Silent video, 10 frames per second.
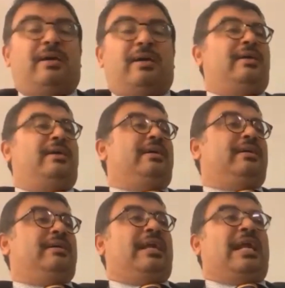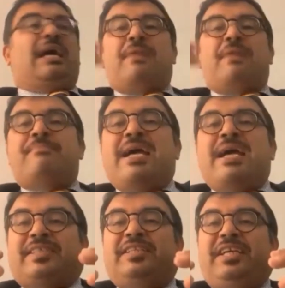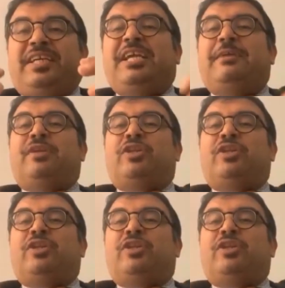civilized action,